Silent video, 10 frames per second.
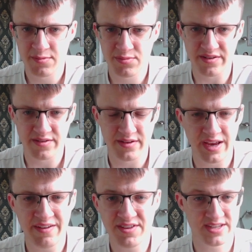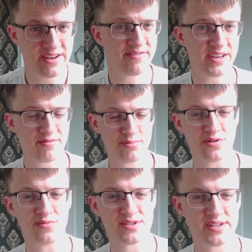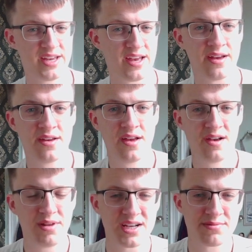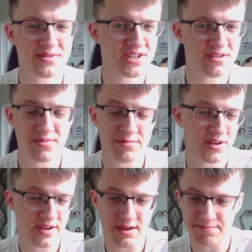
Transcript: But if this f7 pawn wasn't here, black's position might be okay.